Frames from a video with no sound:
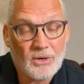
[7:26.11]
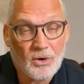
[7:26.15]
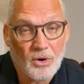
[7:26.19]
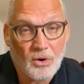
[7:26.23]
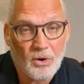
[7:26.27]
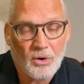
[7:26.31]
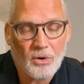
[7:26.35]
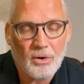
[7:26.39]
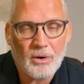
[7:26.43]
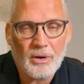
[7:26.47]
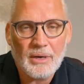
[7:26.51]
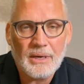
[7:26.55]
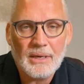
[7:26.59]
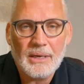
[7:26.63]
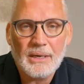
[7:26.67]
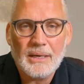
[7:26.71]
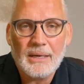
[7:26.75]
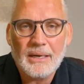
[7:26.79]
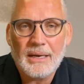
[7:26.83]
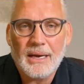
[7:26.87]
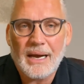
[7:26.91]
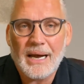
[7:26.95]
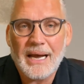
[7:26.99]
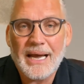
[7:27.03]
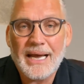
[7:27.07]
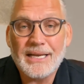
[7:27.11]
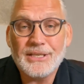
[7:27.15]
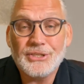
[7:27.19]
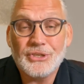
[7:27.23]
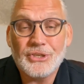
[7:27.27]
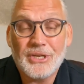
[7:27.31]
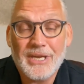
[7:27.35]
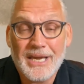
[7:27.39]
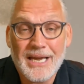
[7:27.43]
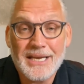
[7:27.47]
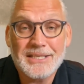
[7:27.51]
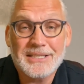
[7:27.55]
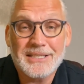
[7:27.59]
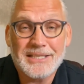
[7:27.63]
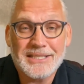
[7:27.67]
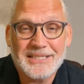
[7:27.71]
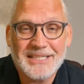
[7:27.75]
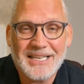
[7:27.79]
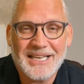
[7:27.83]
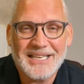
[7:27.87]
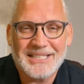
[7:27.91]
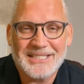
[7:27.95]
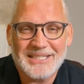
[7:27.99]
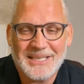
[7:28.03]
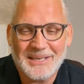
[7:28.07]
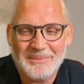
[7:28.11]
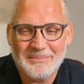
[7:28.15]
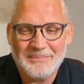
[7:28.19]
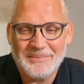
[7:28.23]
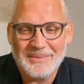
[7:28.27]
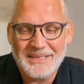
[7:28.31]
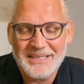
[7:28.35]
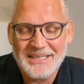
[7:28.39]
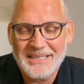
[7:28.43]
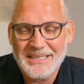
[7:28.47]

or our education system